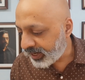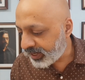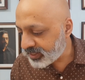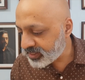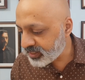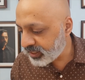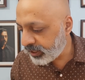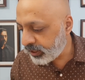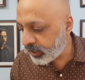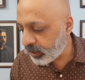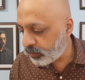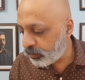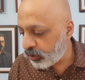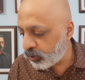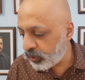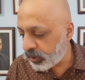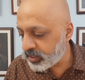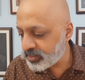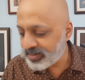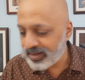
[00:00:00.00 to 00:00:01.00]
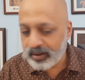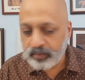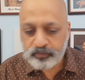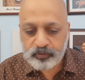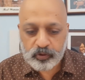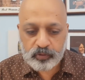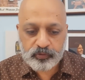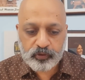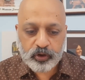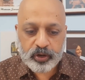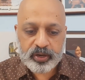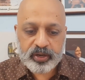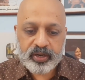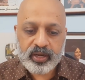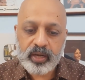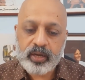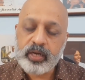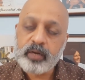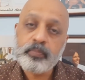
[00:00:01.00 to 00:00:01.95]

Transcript: NSEW is helpful for India.